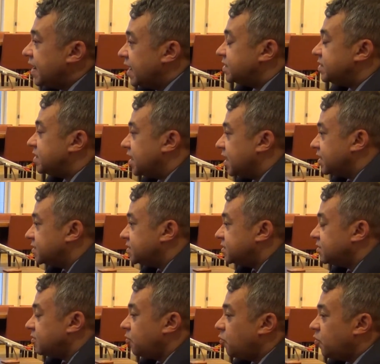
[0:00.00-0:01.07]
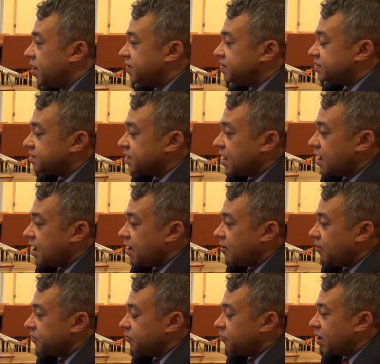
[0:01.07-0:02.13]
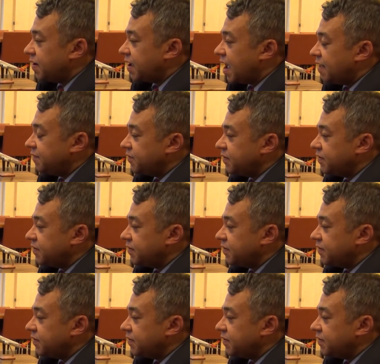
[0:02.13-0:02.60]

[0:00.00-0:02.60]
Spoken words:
its links with, on the one hand,